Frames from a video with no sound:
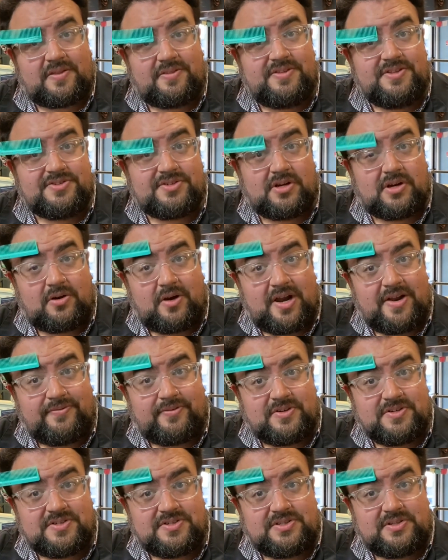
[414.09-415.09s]
These are great for
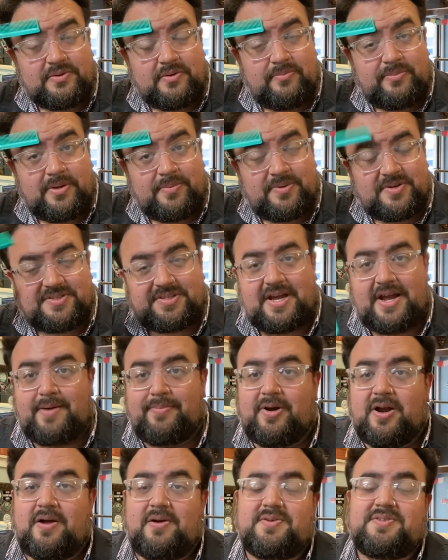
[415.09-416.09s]
just doing people's
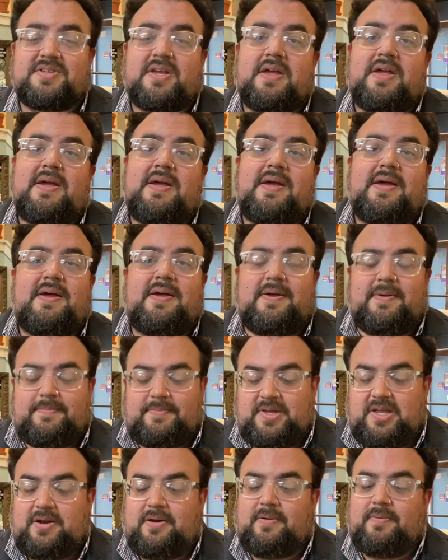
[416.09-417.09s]
eyebrows.
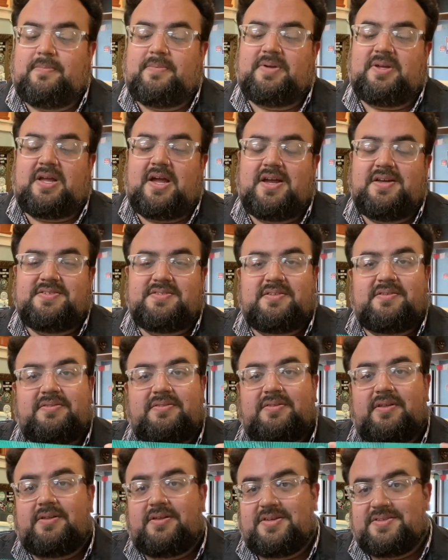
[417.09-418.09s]
You know, guys,
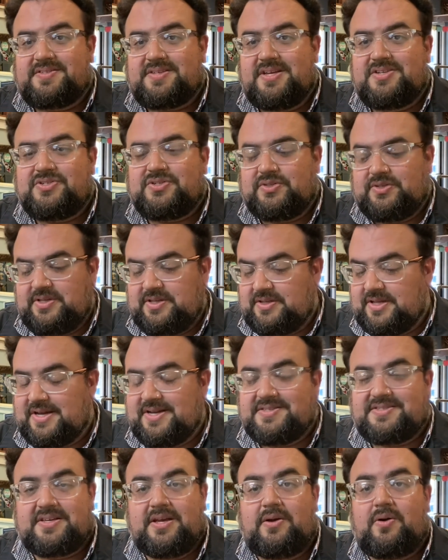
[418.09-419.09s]
essentially, like I
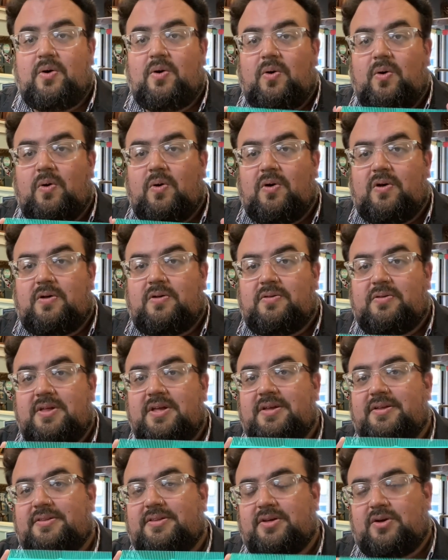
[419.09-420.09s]
said, all the